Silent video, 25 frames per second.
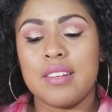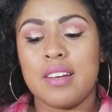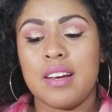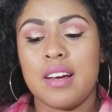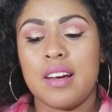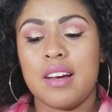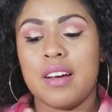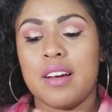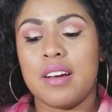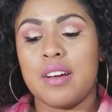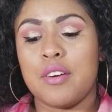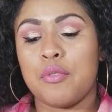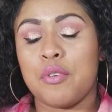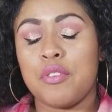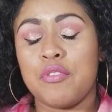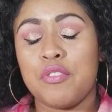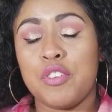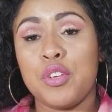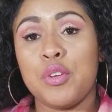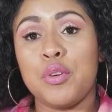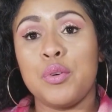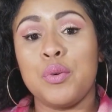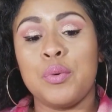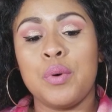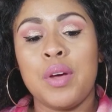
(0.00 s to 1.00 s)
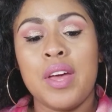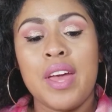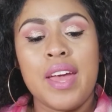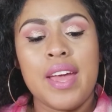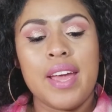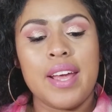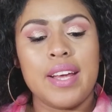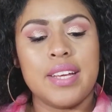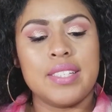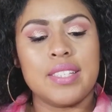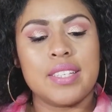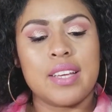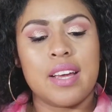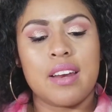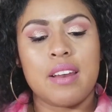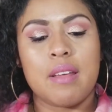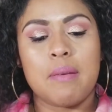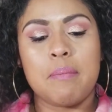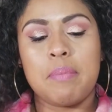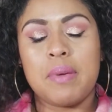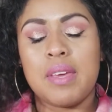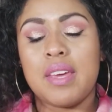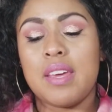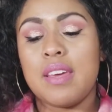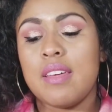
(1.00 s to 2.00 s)
review is going to
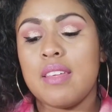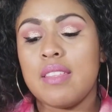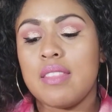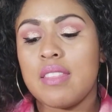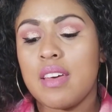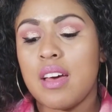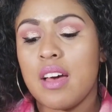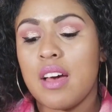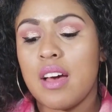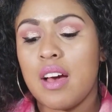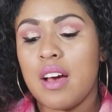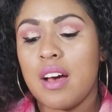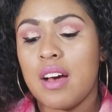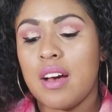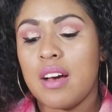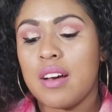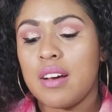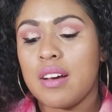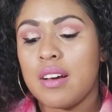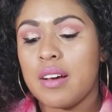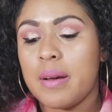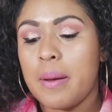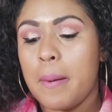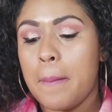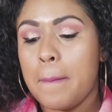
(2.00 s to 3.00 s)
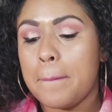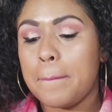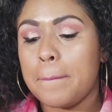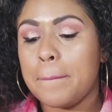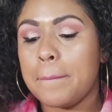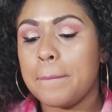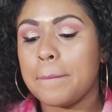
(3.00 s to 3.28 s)
be the